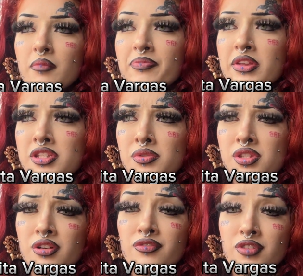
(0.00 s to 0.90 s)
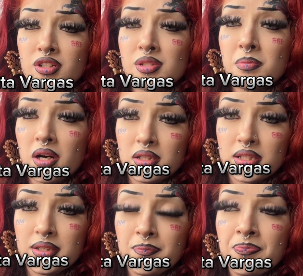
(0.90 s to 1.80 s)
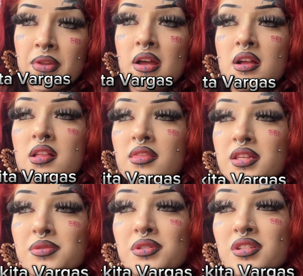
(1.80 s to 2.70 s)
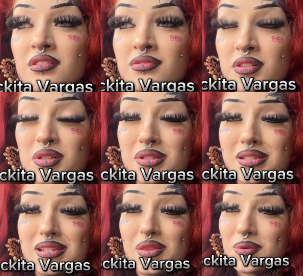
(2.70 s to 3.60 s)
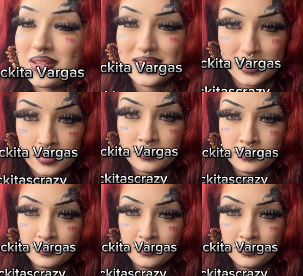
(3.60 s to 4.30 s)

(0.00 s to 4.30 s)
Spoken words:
This was their first poly. This was their first threesome.